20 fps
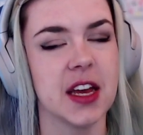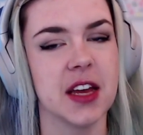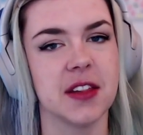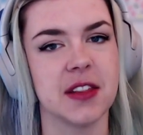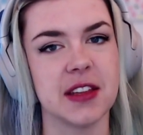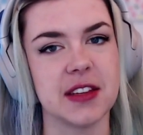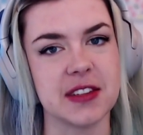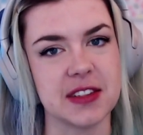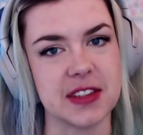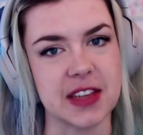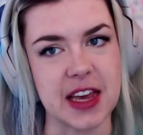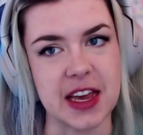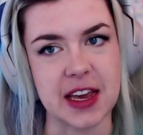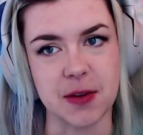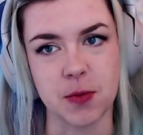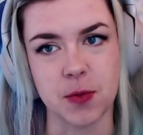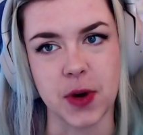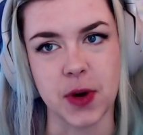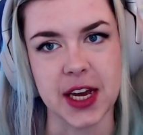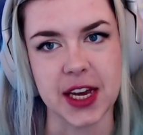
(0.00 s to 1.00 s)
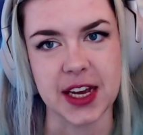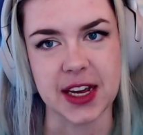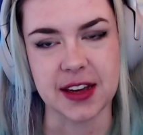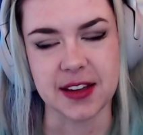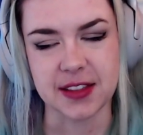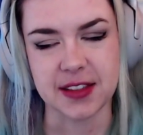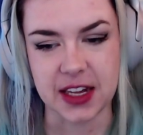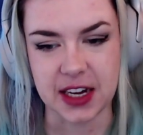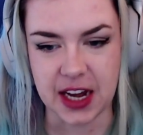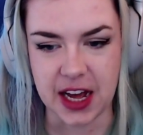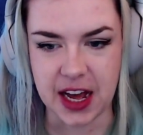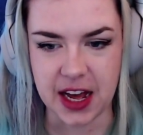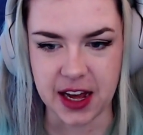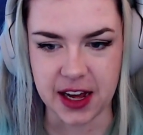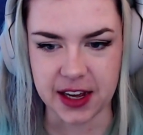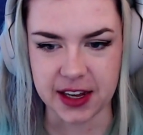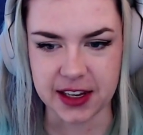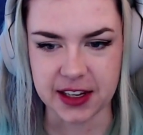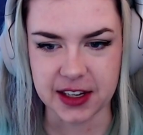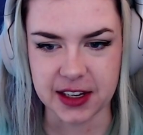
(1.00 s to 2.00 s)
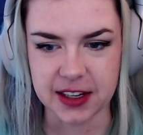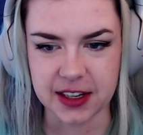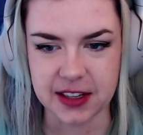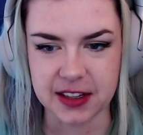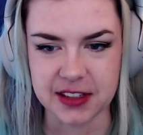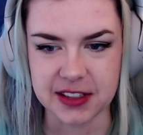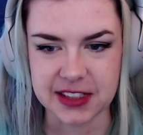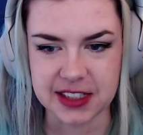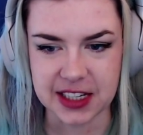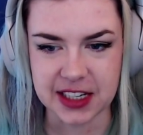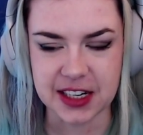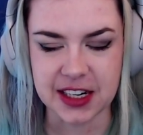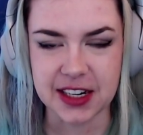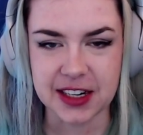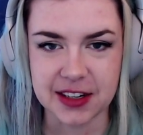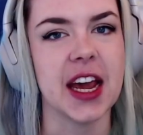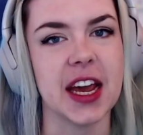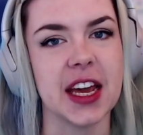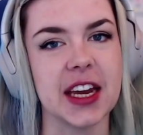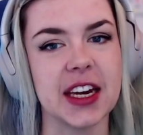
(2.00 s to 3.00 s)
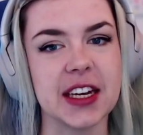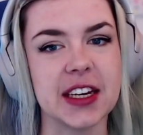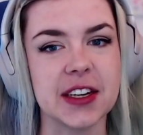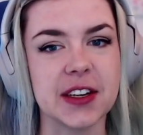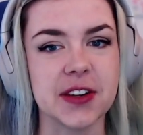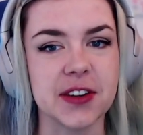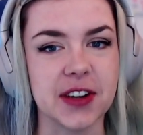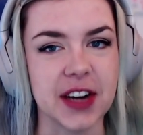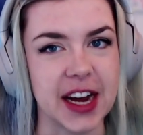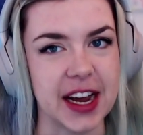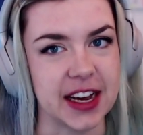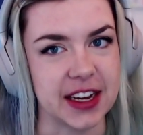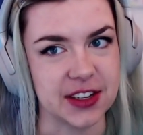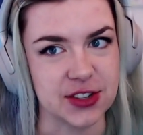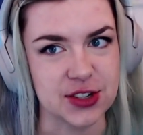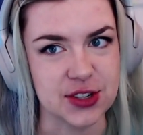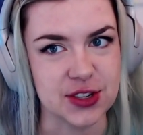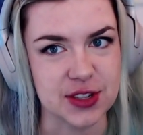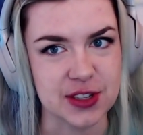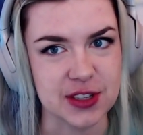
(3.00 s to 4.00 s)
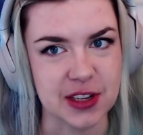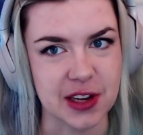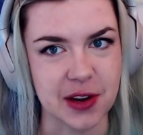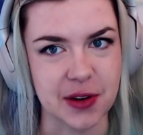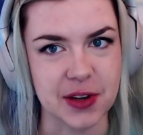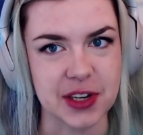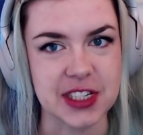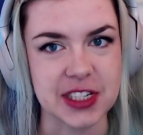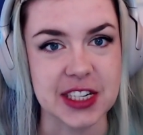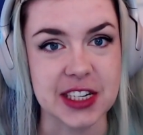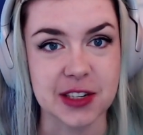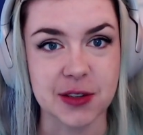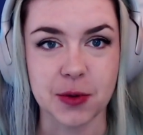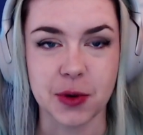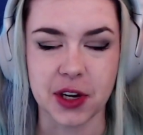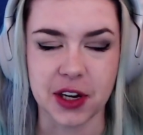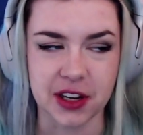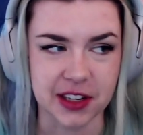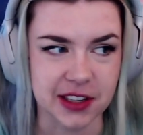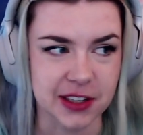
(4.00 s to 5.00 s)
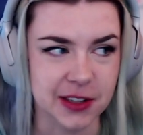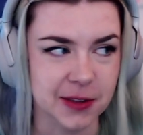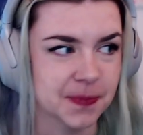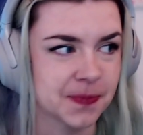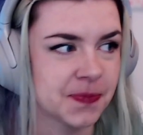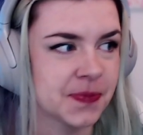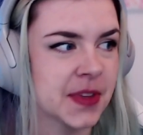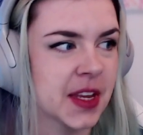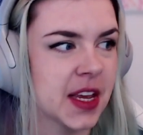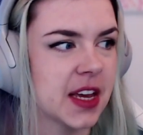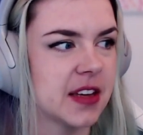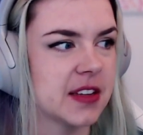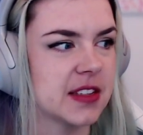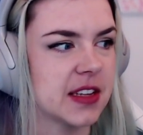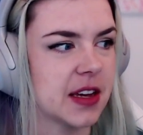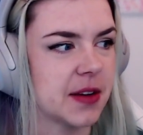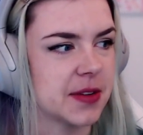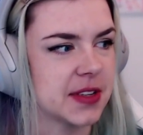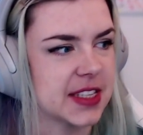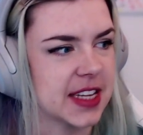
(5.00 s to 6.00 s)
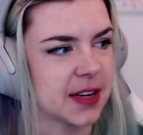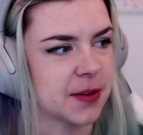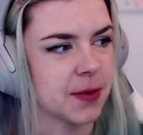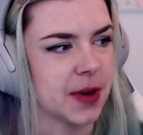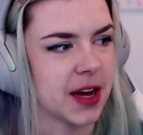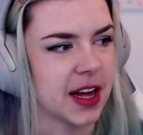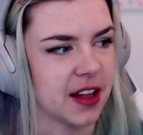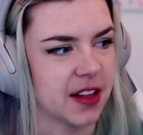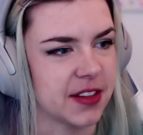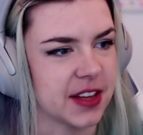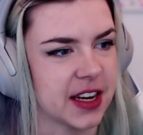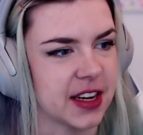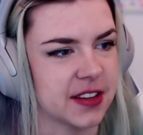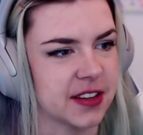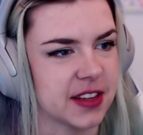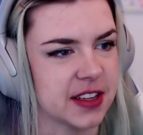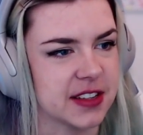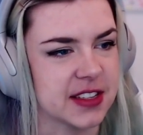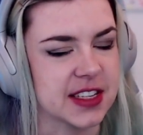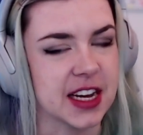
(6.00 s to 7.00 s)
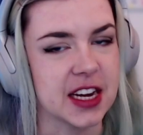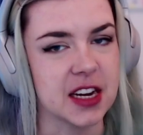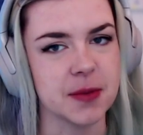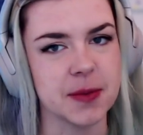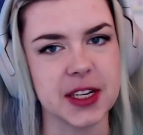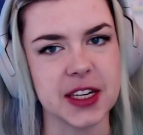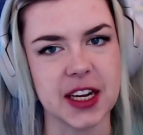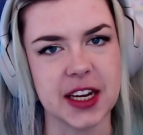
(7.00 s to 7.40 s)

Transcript: the same way that I did it and it crashed, so it didn't work. So I was like, well, there's gotta be